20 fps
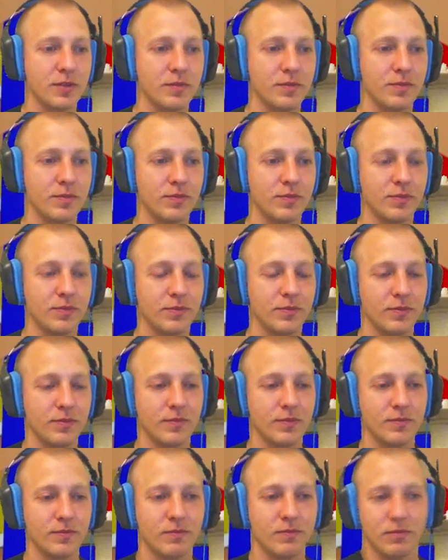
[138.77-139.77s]

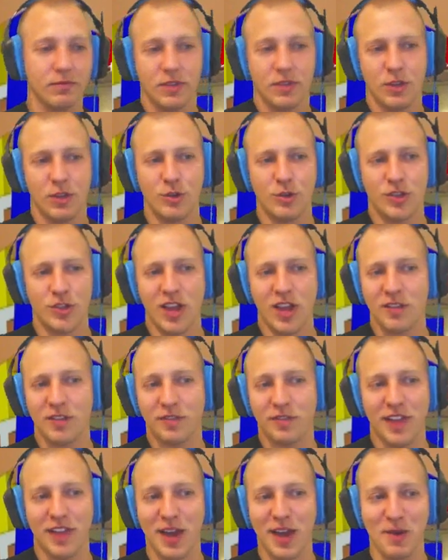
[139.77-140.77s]
You just kind of
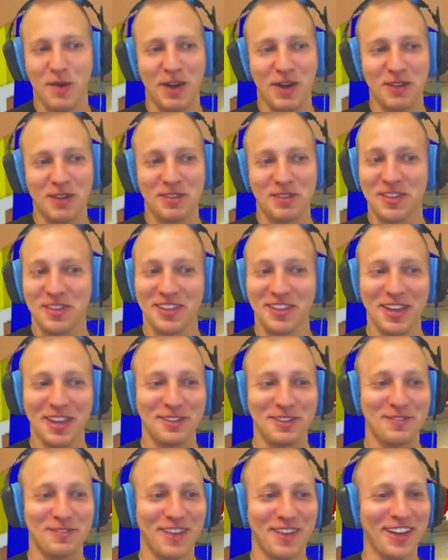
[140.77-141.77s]
fly around to the next
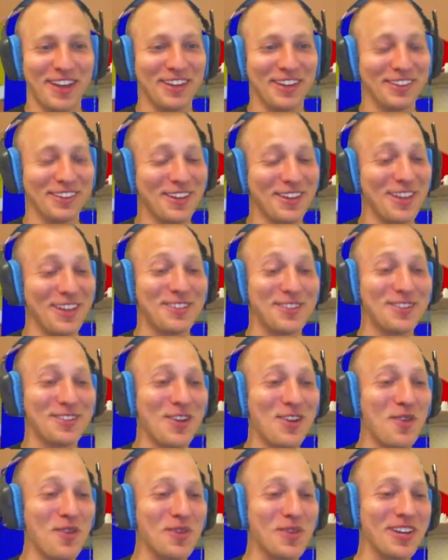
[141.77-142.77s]
fight. It's so
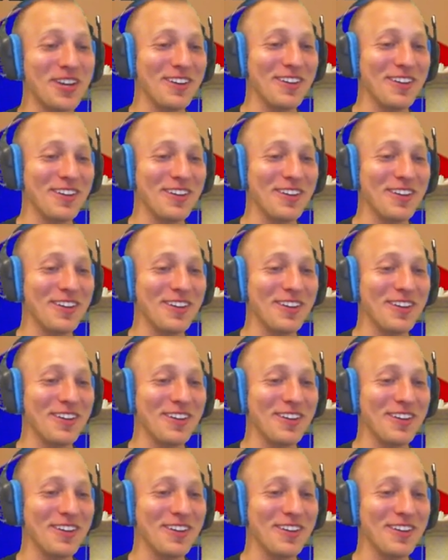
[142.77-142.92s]
weird.